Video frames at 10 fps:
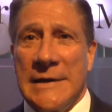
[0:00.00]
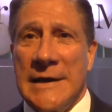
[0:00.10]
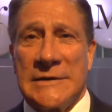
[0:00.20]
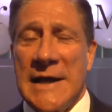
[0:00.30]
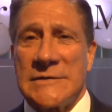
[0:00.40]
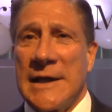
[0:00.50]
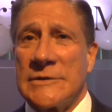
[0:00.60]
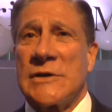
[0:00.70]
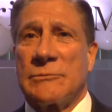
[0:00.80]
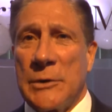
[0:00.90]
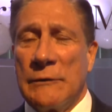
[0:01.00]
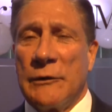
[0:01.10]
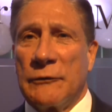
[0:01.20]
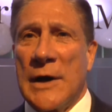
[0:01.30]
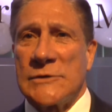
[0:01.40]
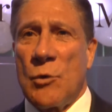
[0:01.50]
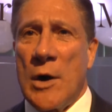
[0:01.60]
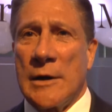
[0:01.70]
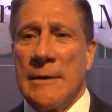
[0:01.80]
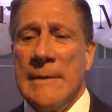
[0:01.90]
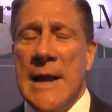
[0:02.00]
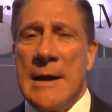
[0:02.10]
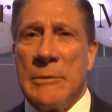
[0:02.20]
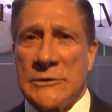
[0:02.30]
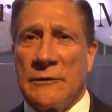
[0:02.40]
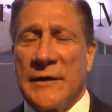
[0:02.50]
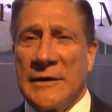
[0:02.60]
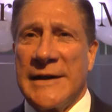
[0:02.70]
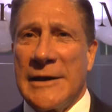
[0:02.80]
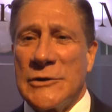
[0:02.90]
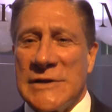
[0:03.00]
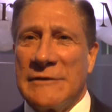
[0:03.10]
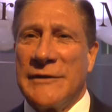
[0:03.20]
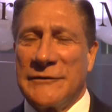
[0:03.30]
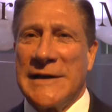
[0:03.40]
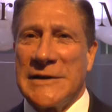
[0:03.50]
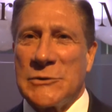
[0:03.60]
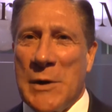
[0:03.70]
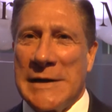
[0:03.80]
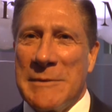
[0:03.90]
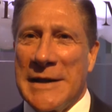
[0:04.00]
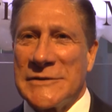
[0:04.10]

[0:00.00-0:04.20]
It tastes like just beautiful fresh water, but you'll feel the energy in 15 to 20 minutes.